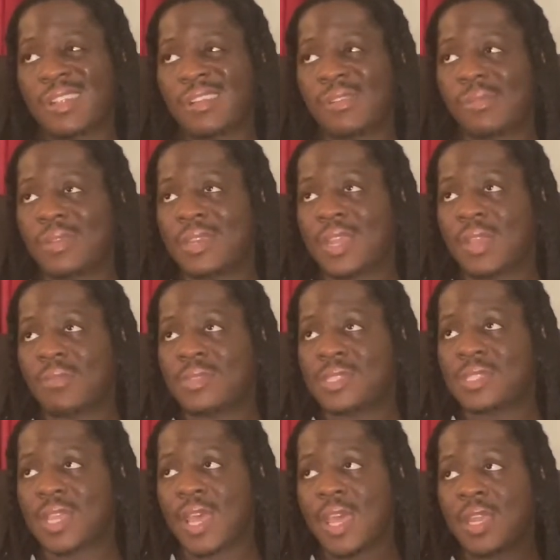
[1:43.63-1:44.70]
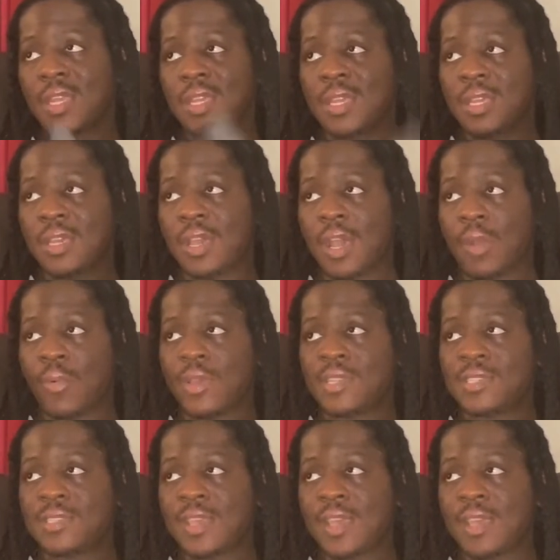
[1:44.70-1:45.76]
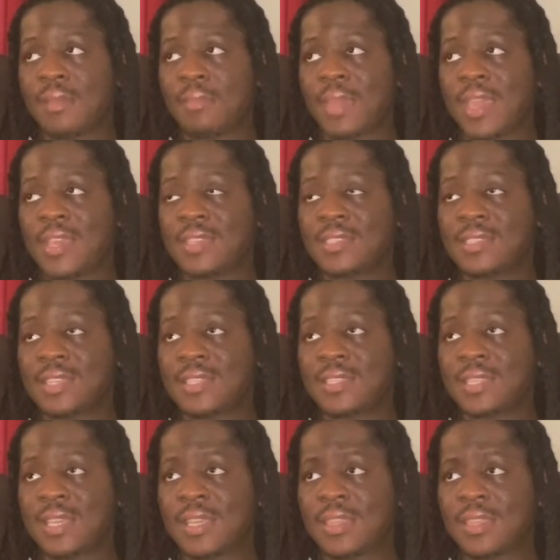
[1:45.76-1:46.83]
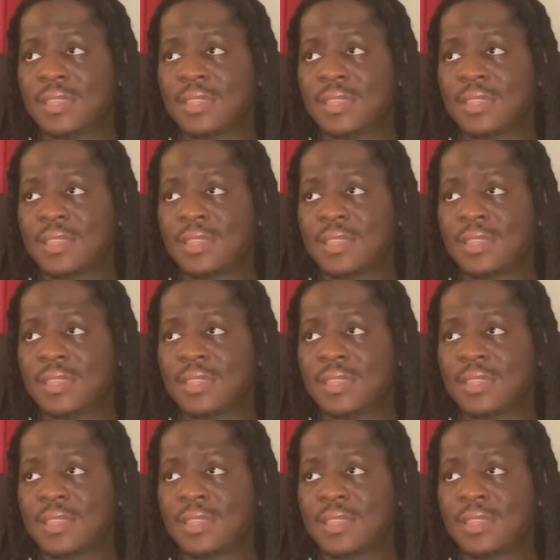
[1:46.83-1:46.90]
what day was that? I want to say May 16th.